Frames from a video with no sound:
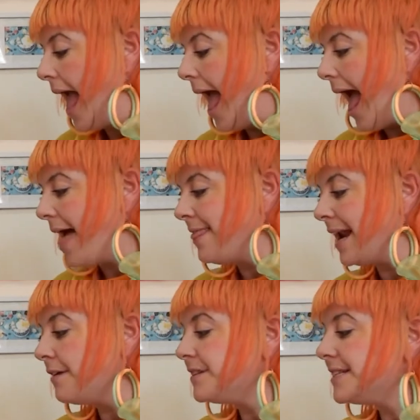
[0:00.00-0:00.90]
And then
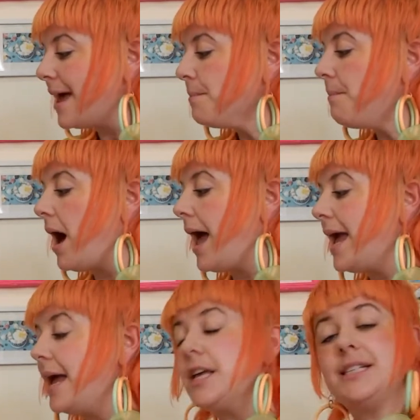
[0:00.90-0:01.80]
I've set
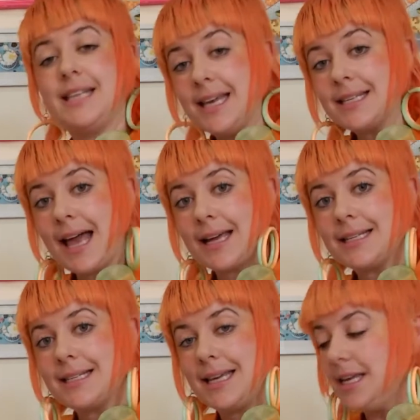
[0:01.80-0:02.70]
my zigzag
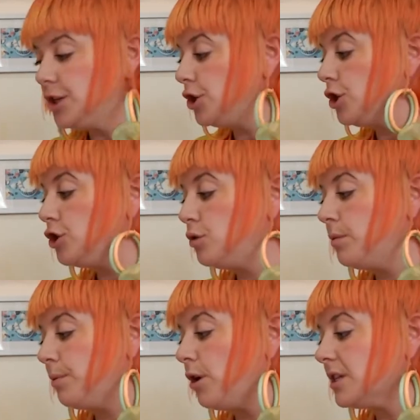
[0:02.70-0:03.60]
stitch to
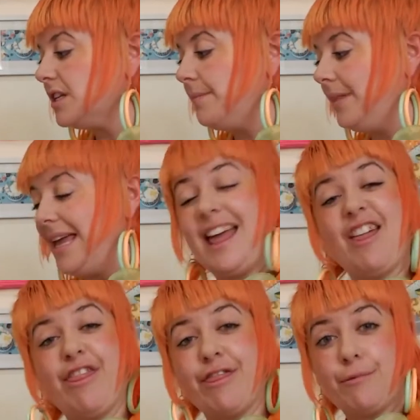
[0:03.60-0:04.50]

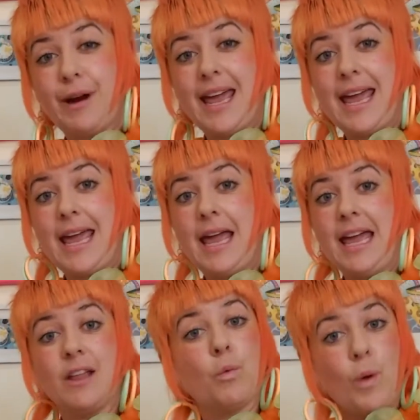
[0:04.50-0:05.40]
approximately 3
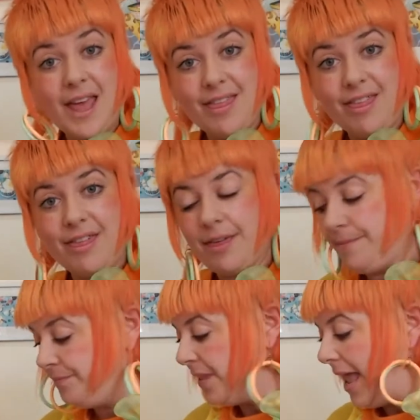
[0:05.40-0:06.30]
in width
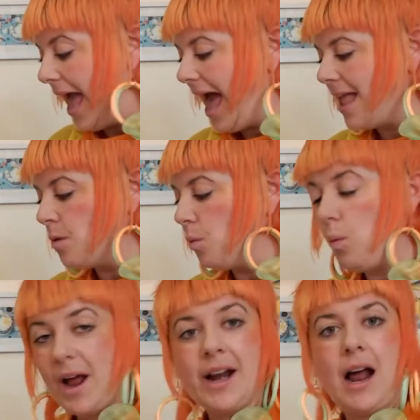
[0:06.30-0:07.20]
and
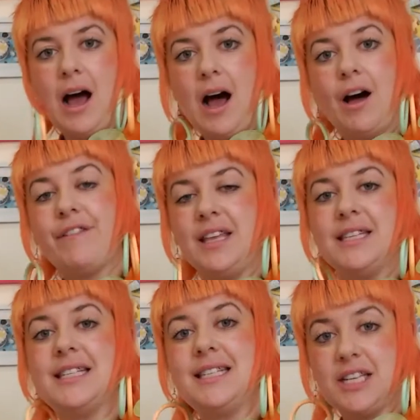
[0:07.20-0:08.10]
1.5 in
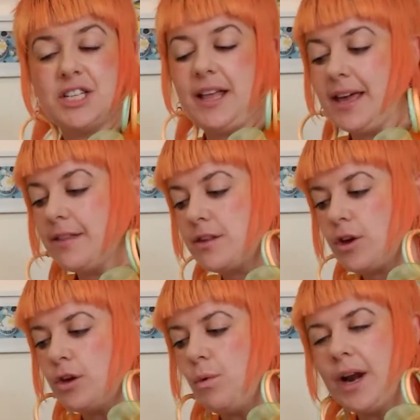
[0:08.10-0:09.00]
stitch length. So
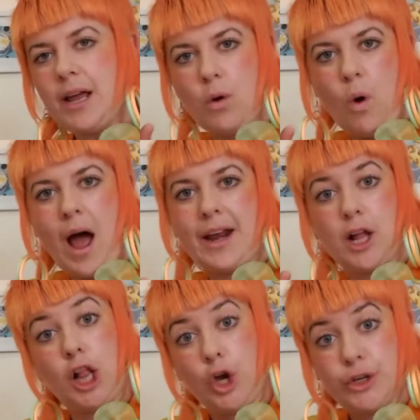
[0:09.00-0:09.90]
you want it quite a
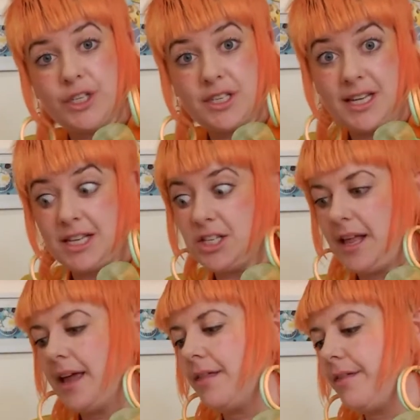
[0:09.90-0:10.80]
close stitch
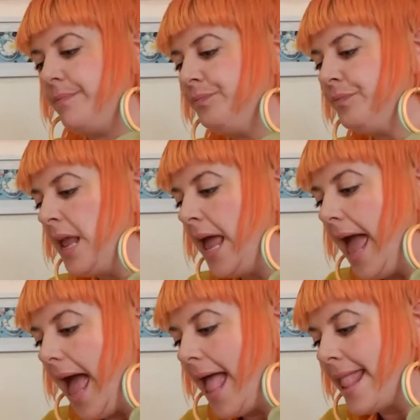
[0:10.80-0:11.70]
length.
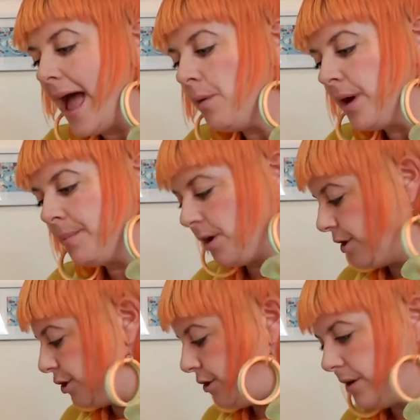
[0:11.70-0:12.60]
And now what I'm going to
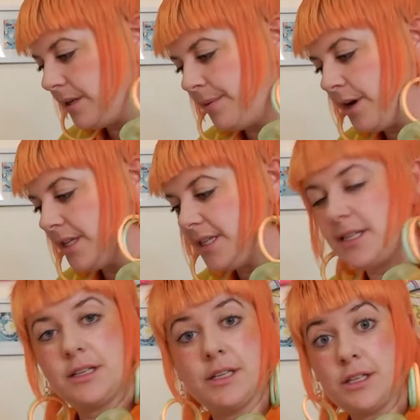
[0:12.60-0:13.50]
do is I'm going to
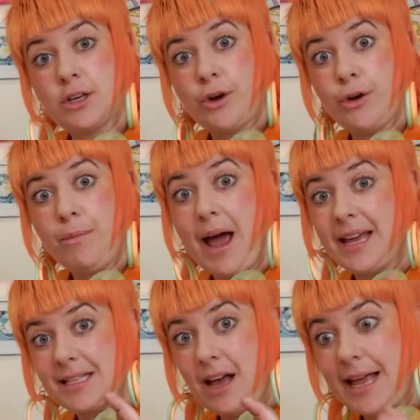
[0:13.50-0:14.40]
sew my
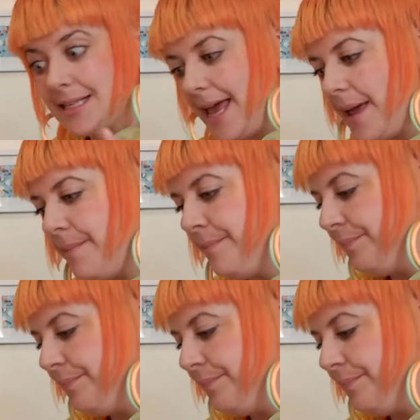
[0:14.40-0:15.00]
side seam.